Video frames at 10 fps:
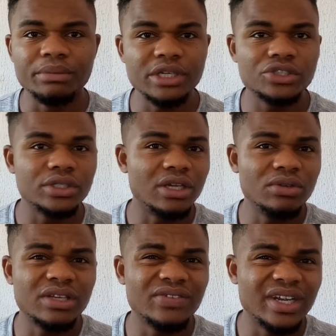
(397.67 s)
Make sure they're
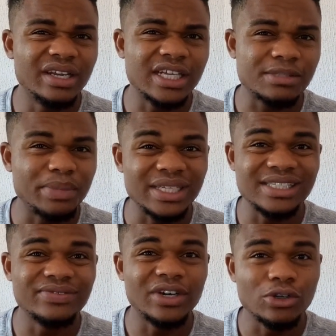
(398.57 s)
looking very
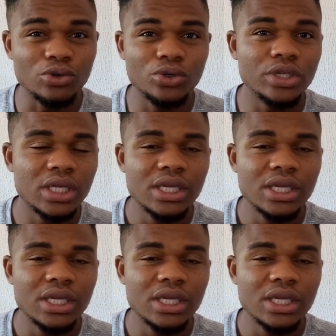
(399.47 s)
expensive and good.